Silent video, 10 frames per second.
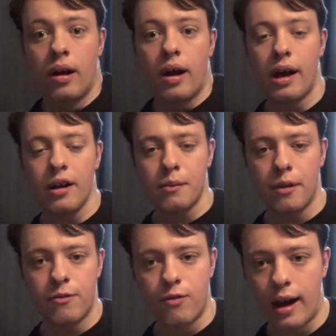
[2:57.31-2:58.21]
At
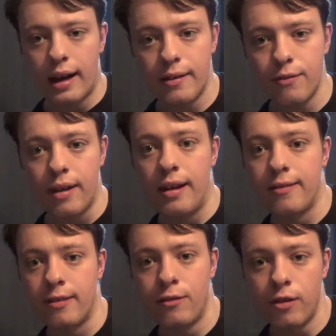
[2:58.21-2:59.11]
number 5, it
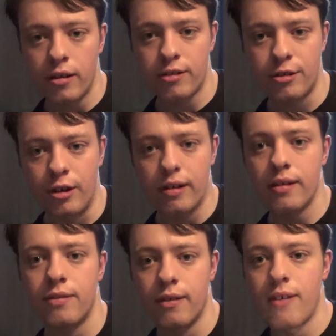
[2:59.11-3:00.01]
is the first story
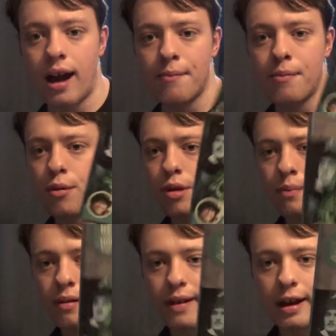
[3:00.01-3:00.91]
of the Rivals
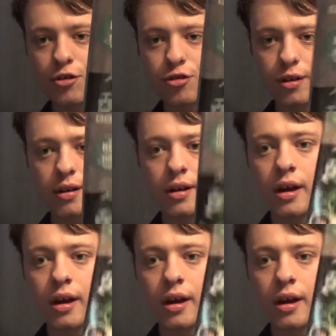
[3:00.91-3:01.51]
Operation.